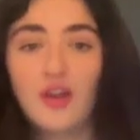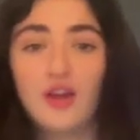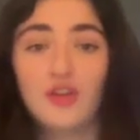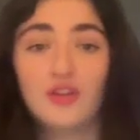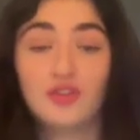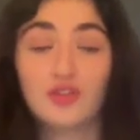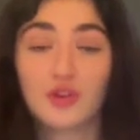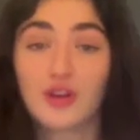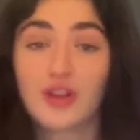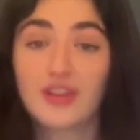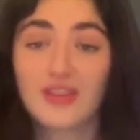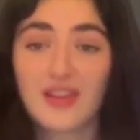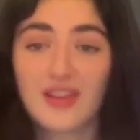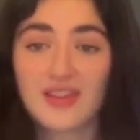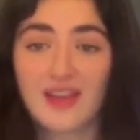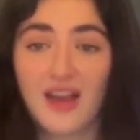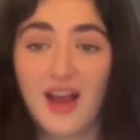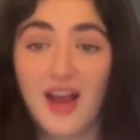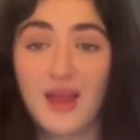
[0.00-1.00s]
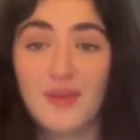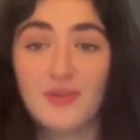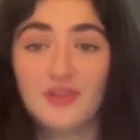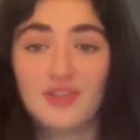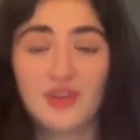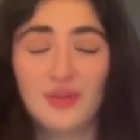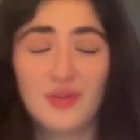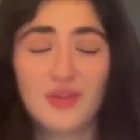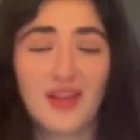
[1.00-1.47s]
During this time,
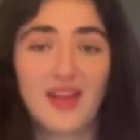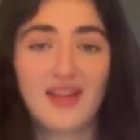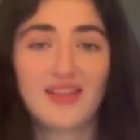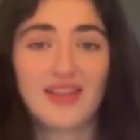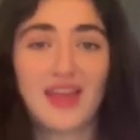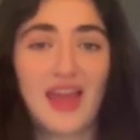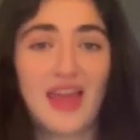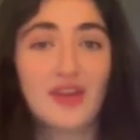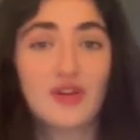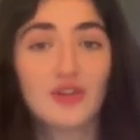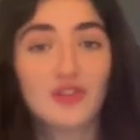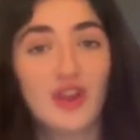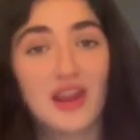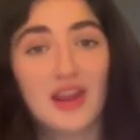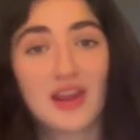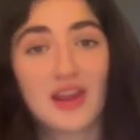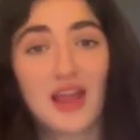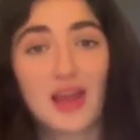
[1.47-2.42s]
she was as energetic